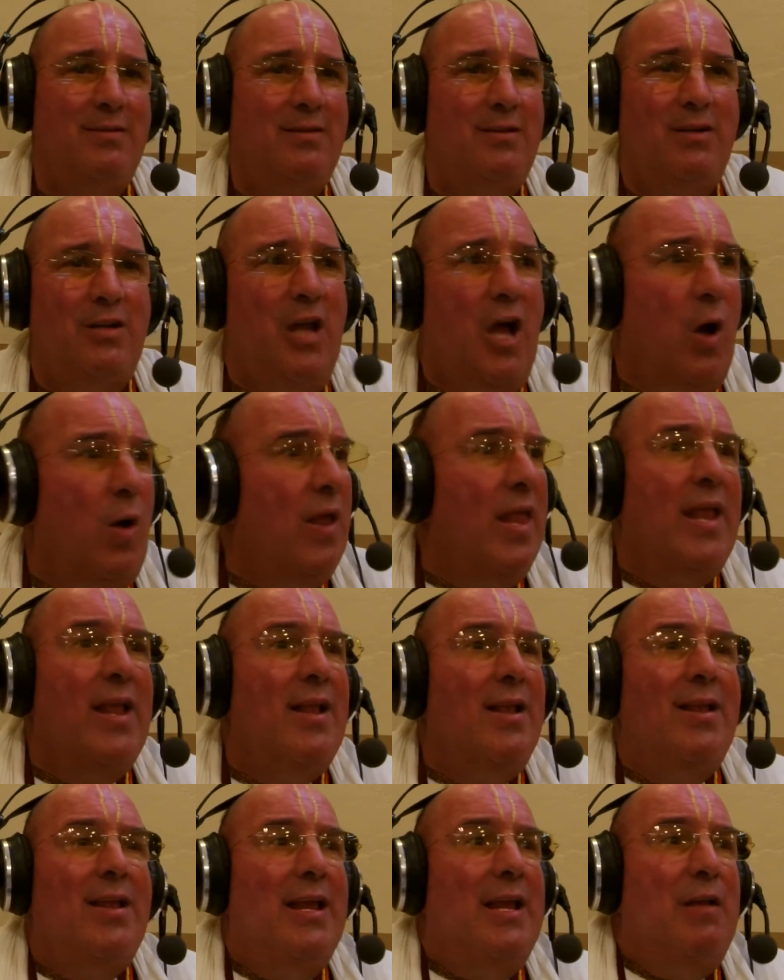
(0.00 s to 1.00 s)
No,
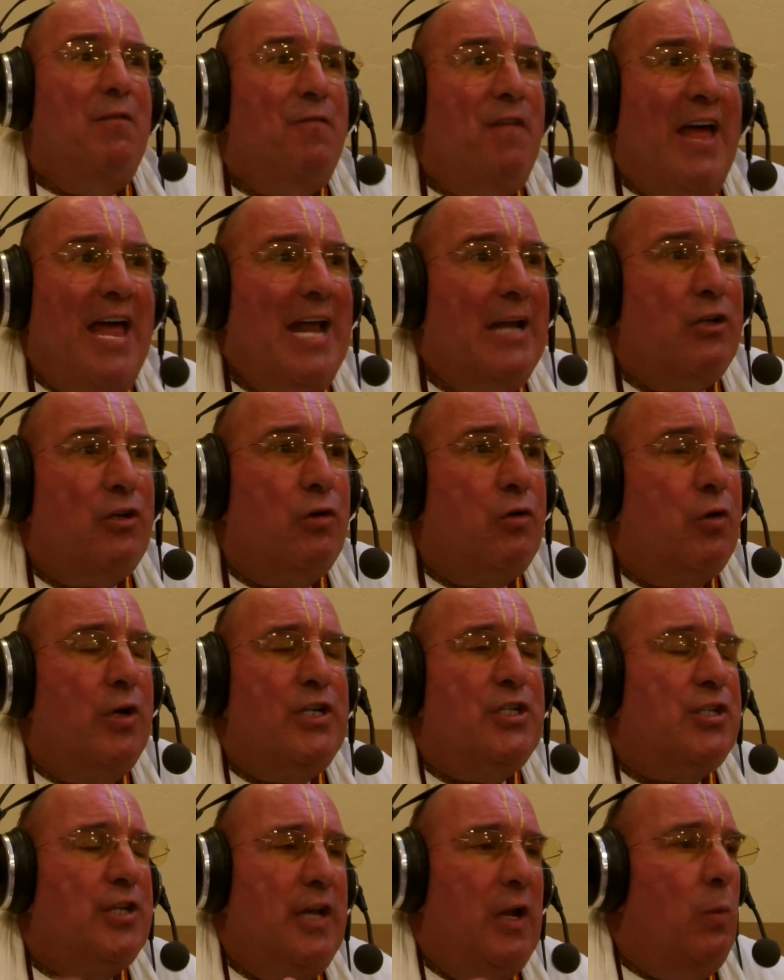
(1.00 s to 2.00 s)
in fact,
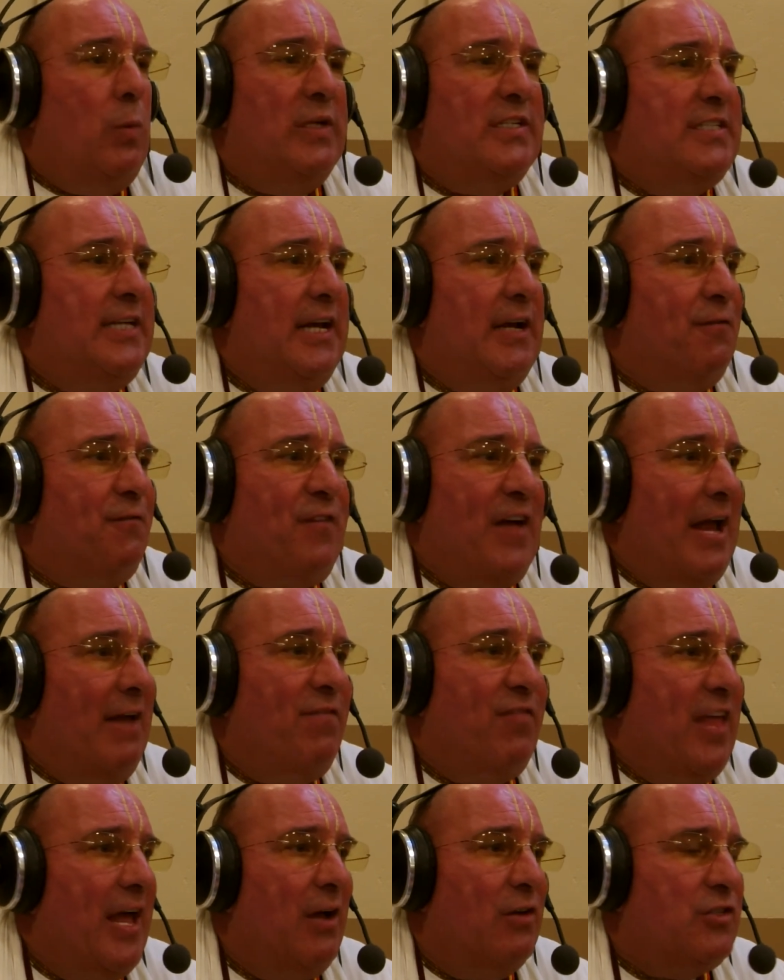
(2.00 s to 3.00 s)
Krishna was here
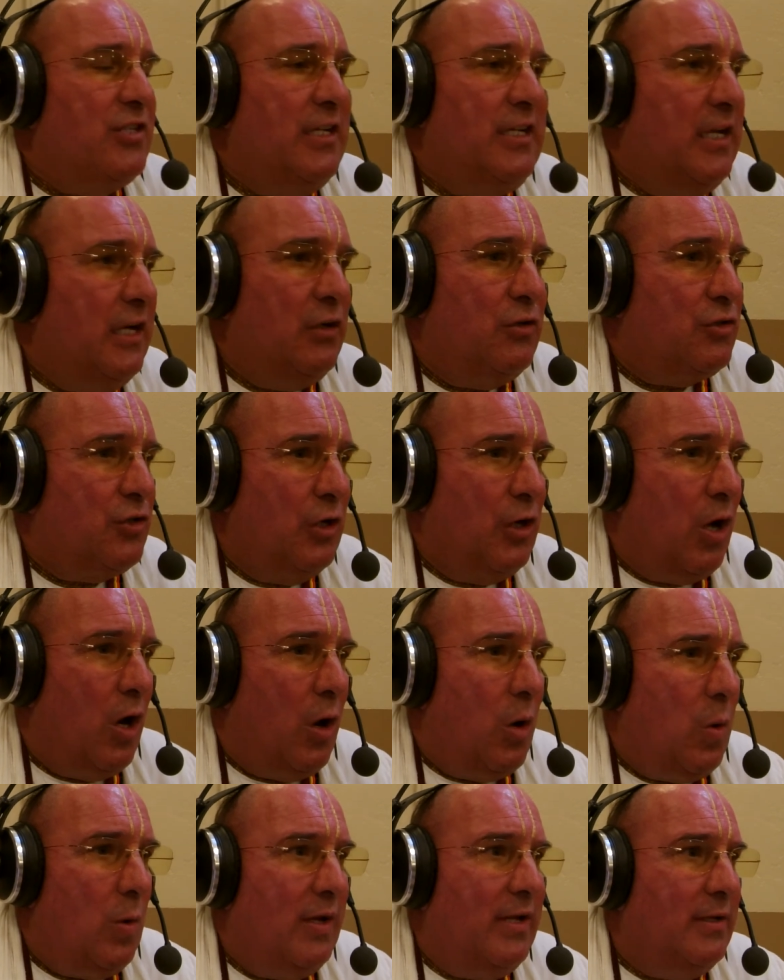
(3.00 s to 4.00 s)
5,000 years
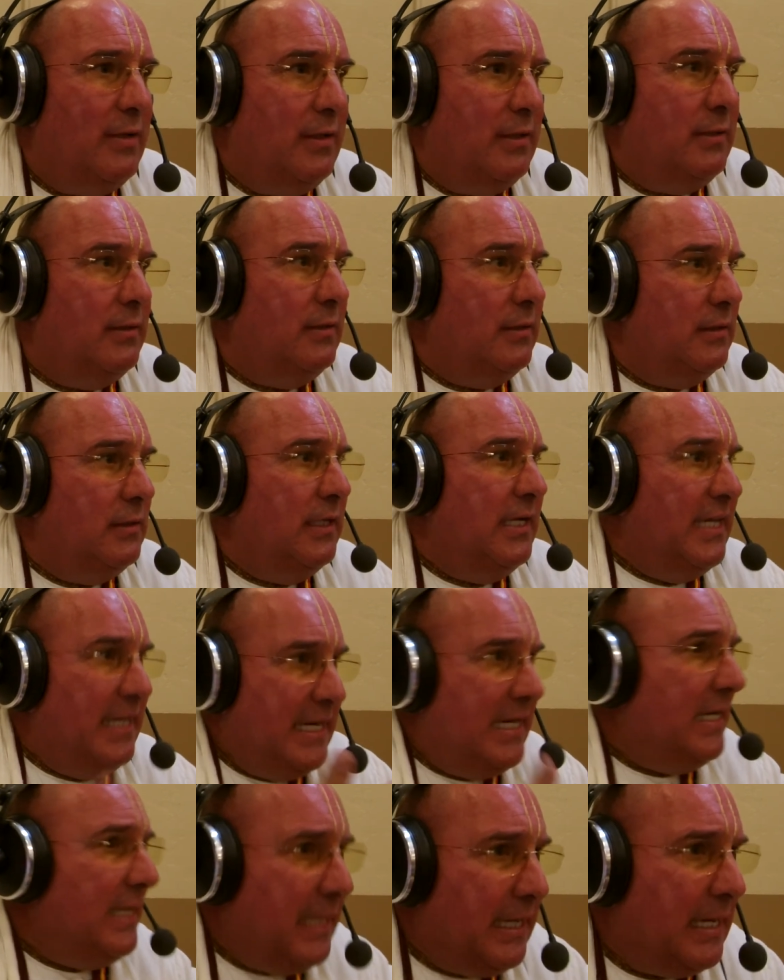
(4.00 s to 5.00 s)
ago in
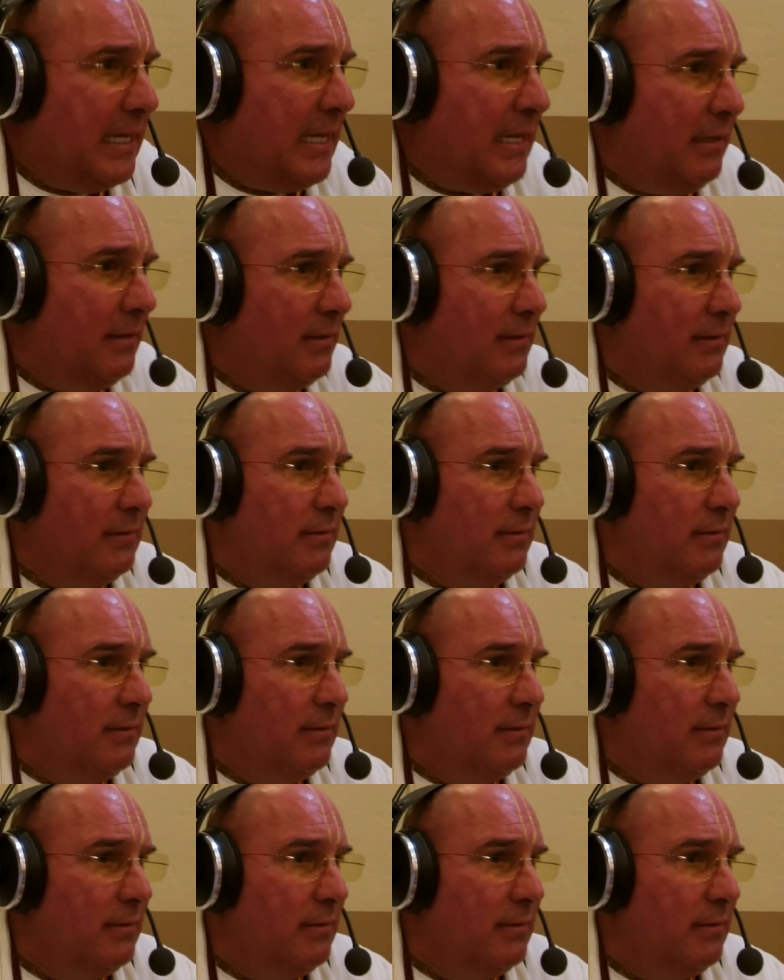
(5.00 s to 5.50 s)
India.